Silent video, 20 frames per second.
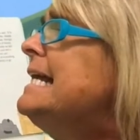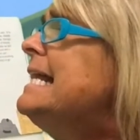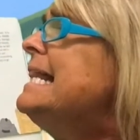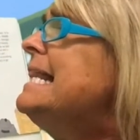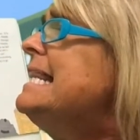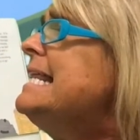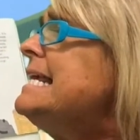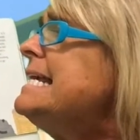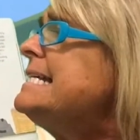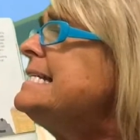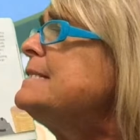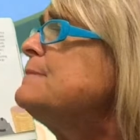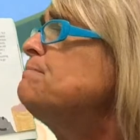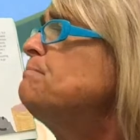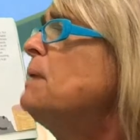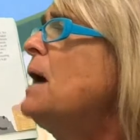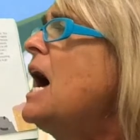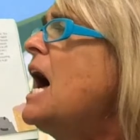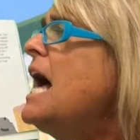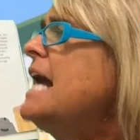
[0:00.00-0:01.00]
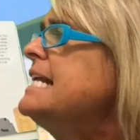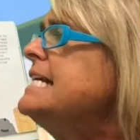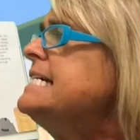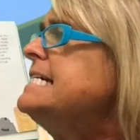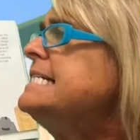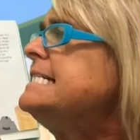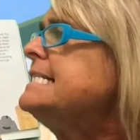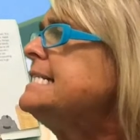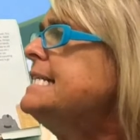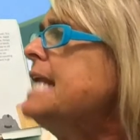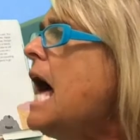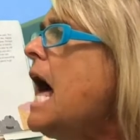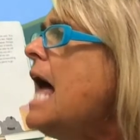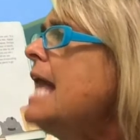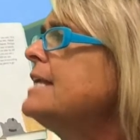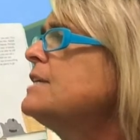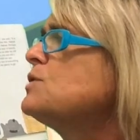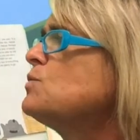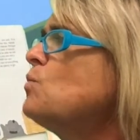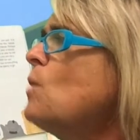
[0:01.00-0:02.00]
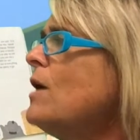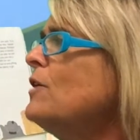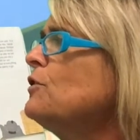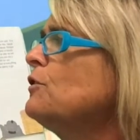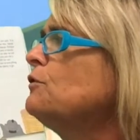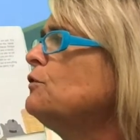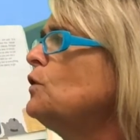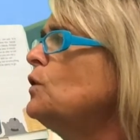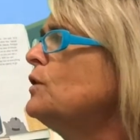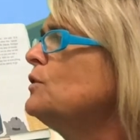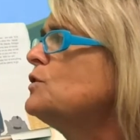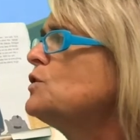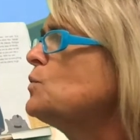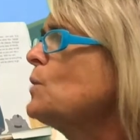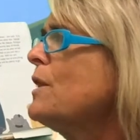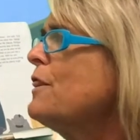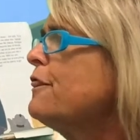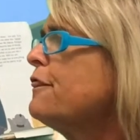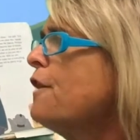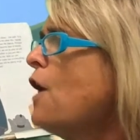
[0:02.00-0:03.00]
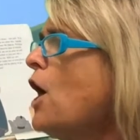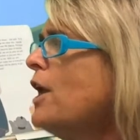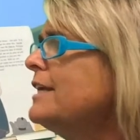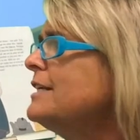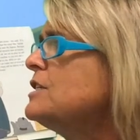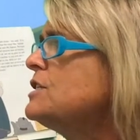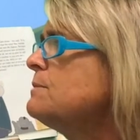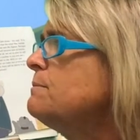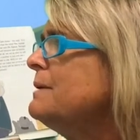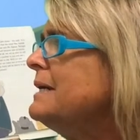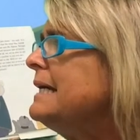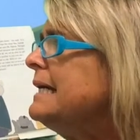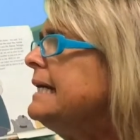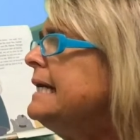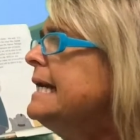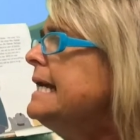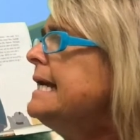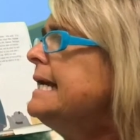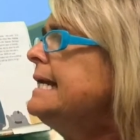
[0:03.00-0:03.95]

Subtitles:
This pot is not as wonderful as we thought it to be.